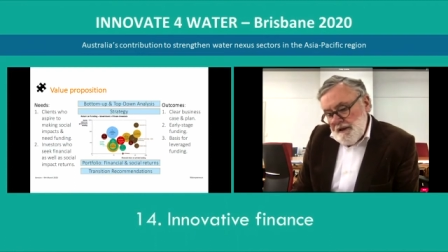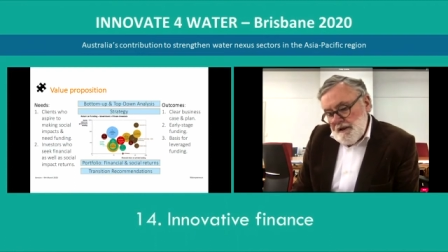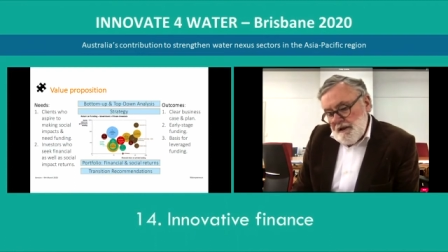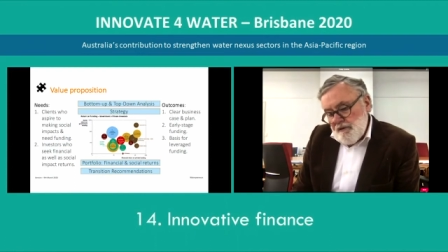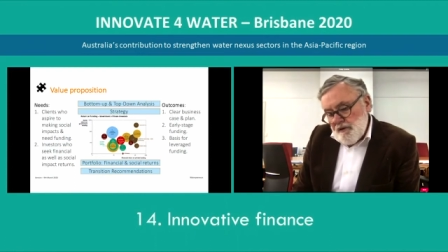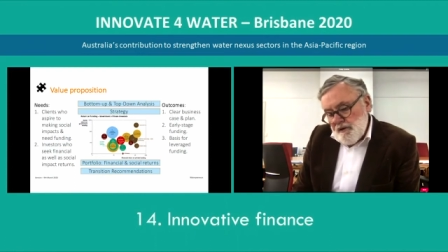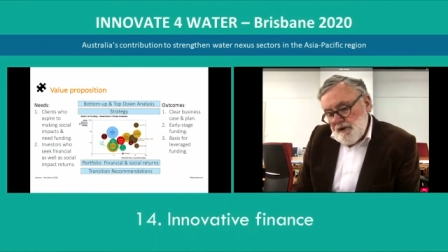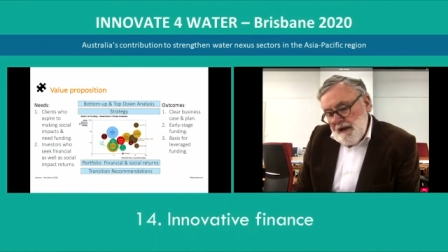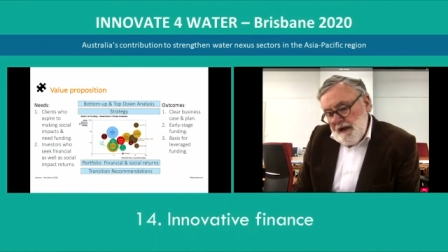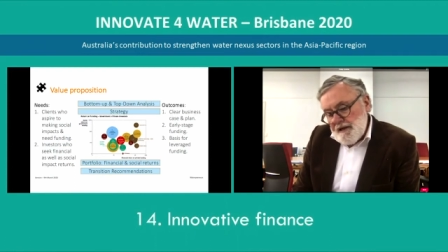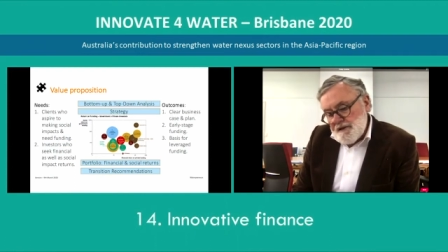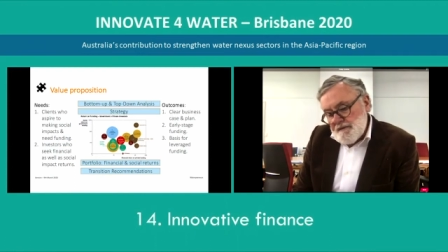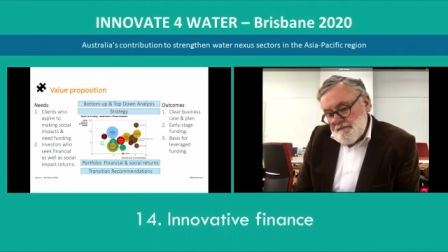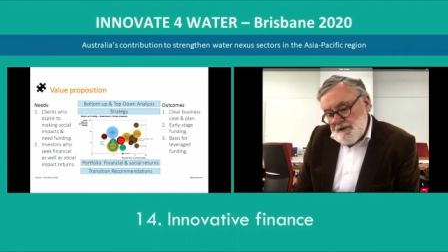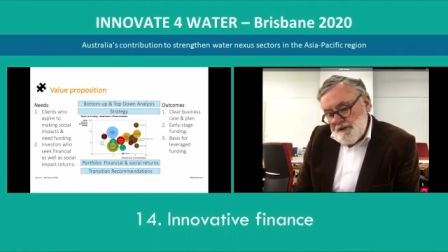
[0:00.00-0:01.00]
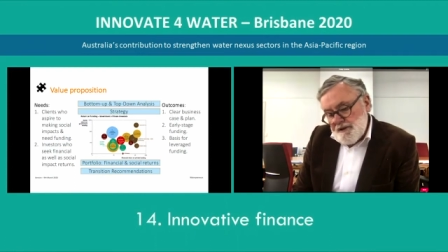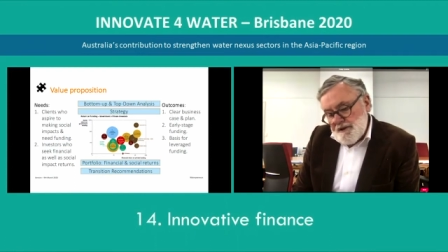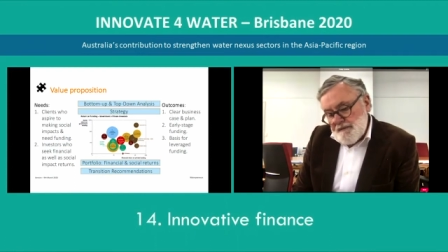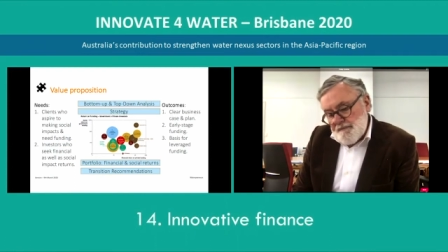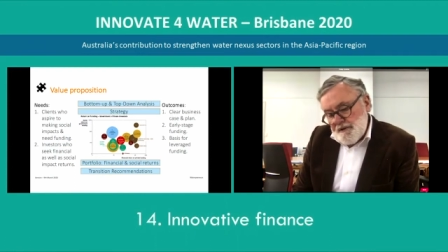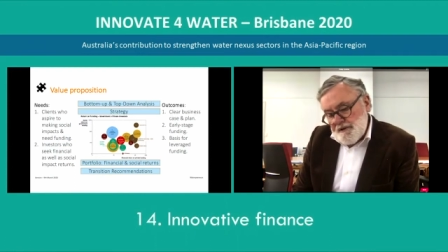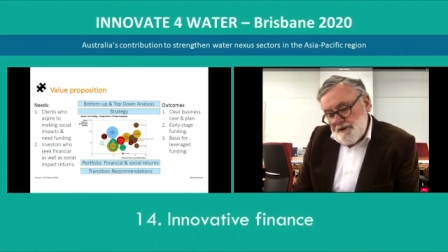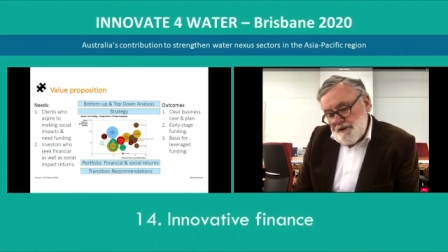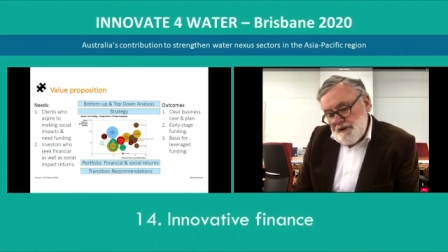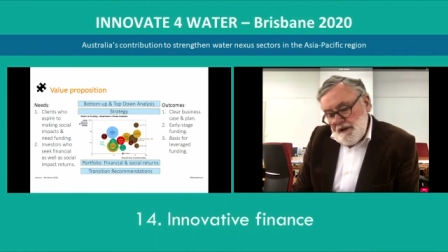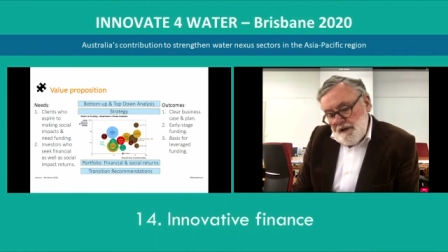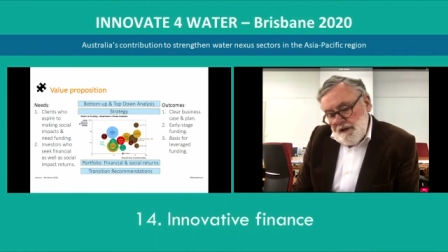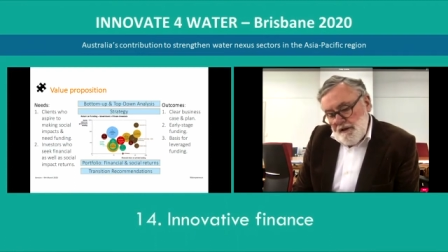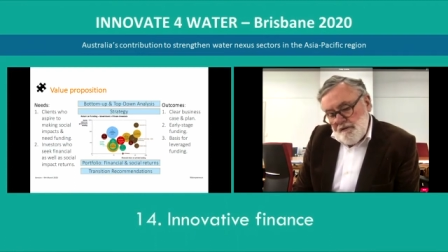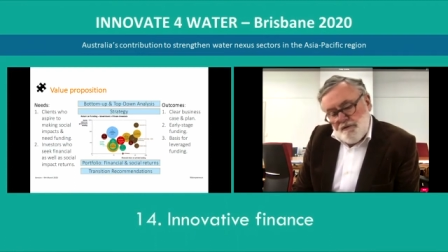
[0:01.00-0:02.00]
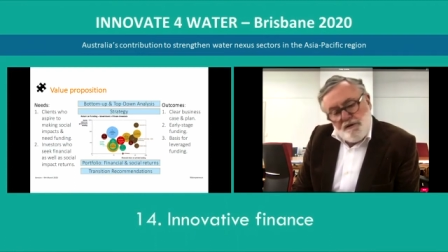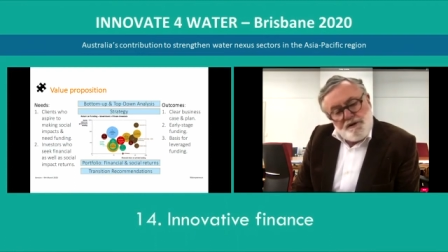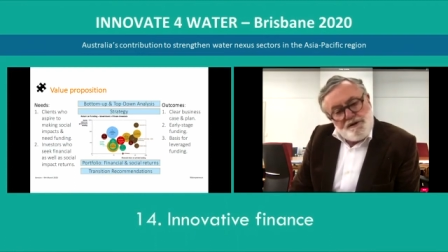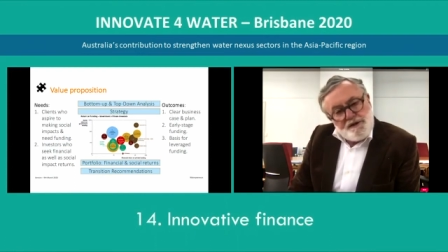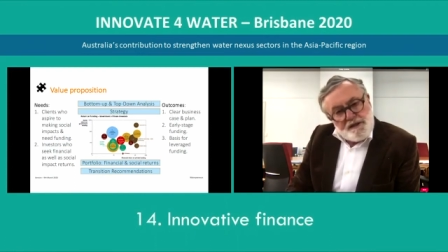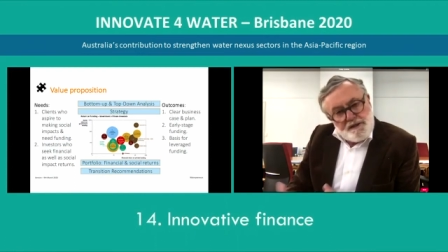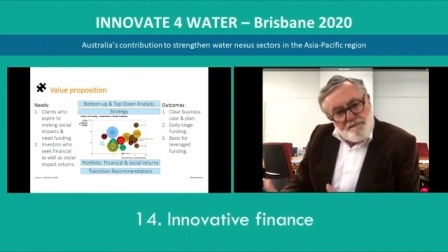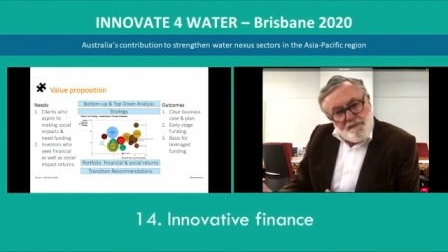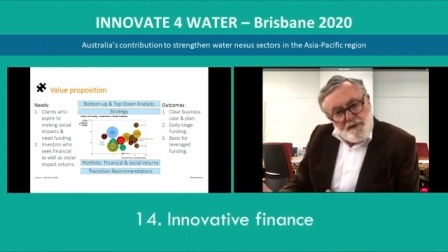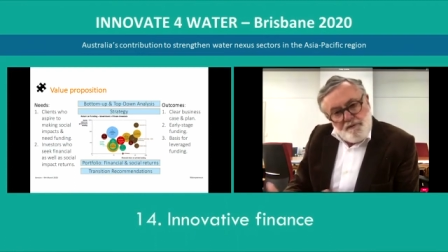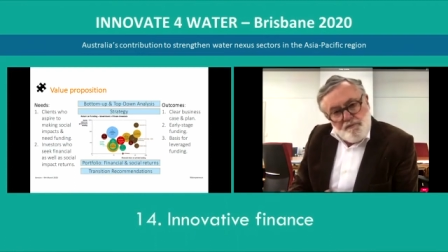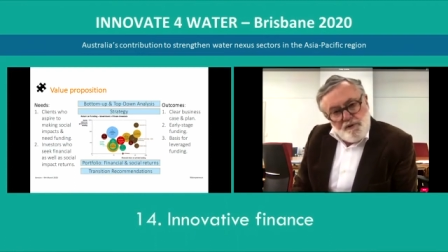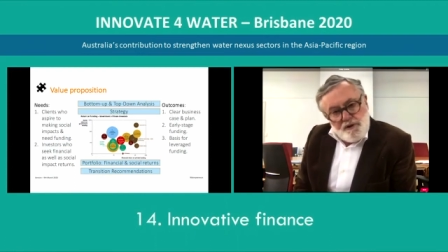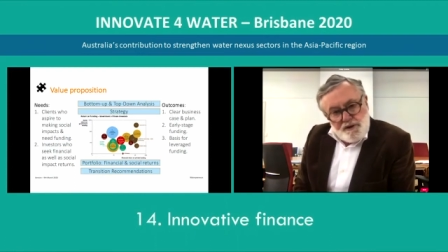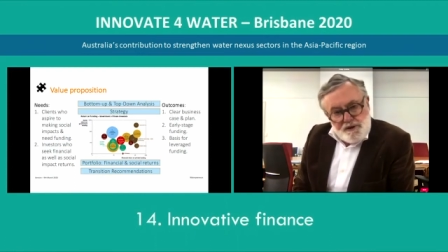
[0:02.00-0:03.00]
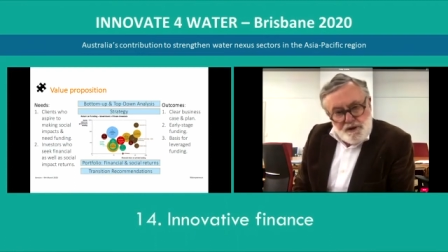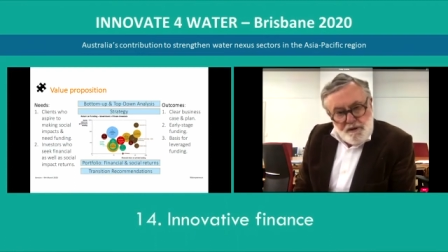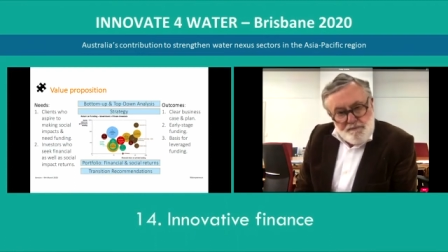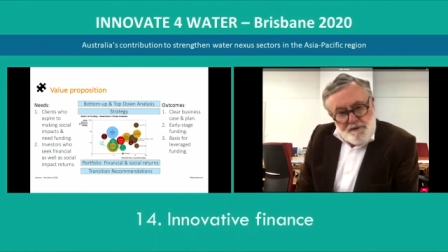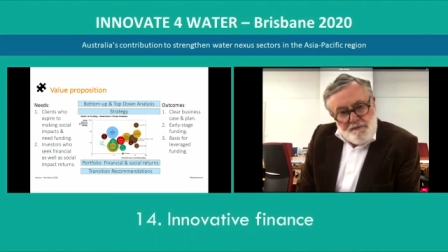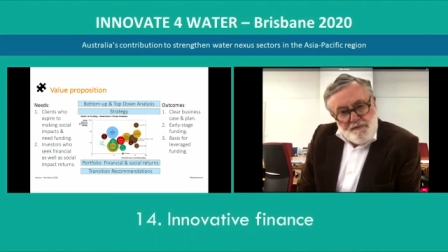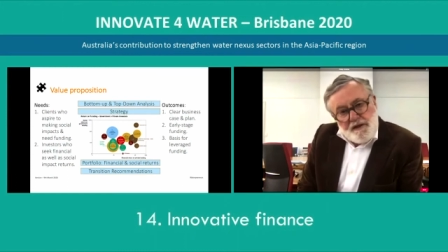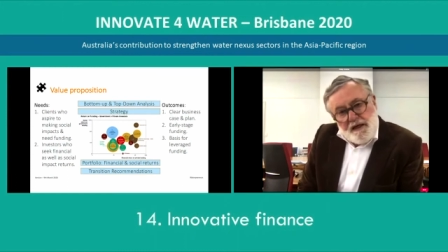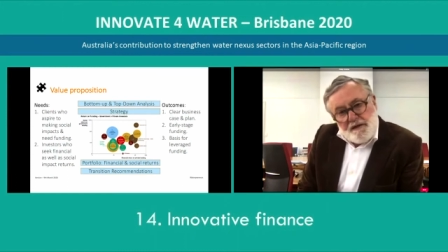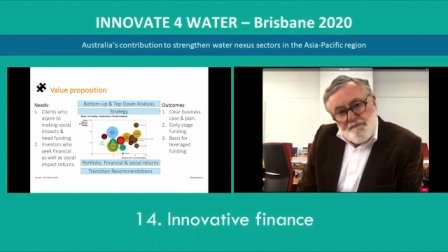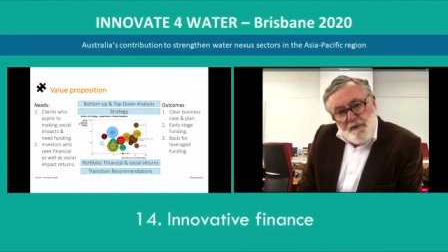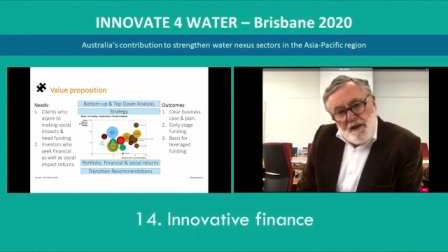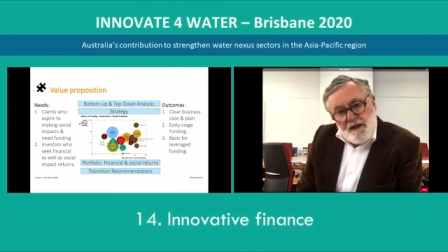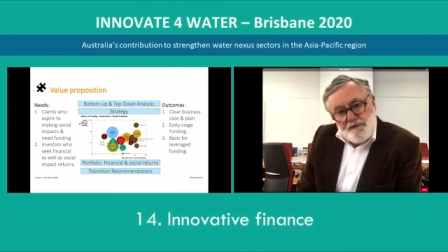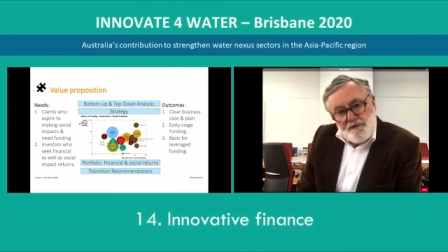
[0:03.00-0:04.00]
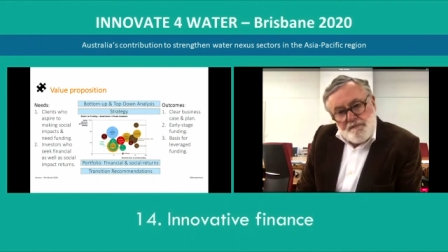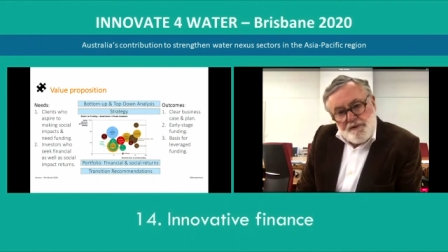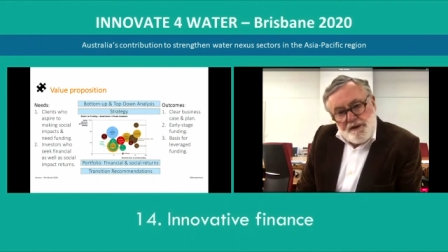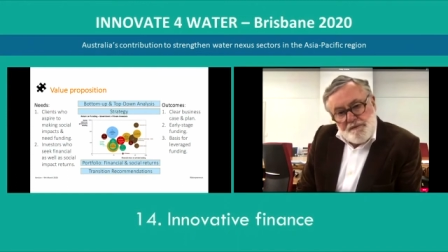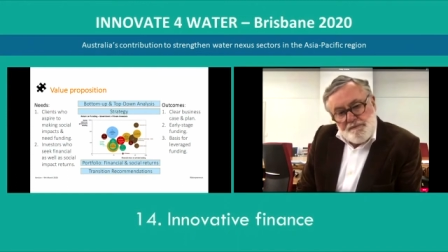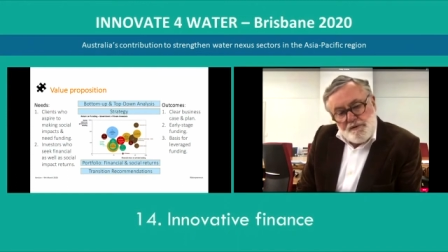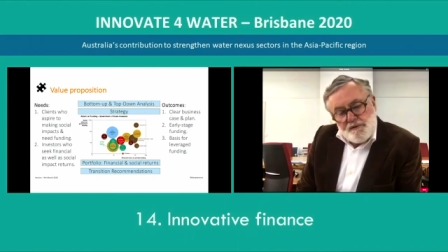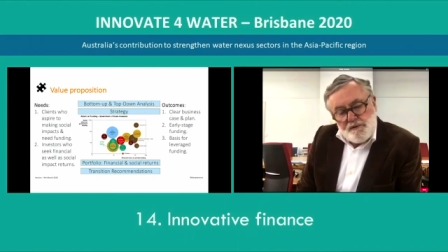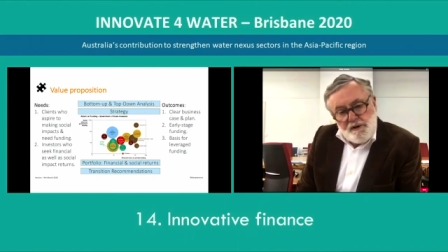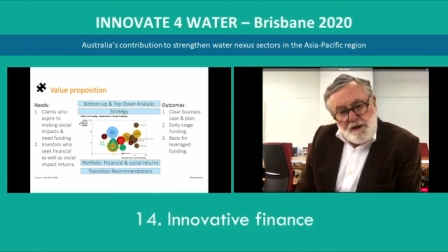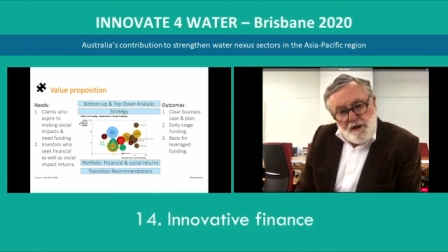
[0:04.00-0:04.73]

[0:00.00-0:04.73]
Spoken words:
There were 1,000 participants, 6 big workshops of a couple of hundred people.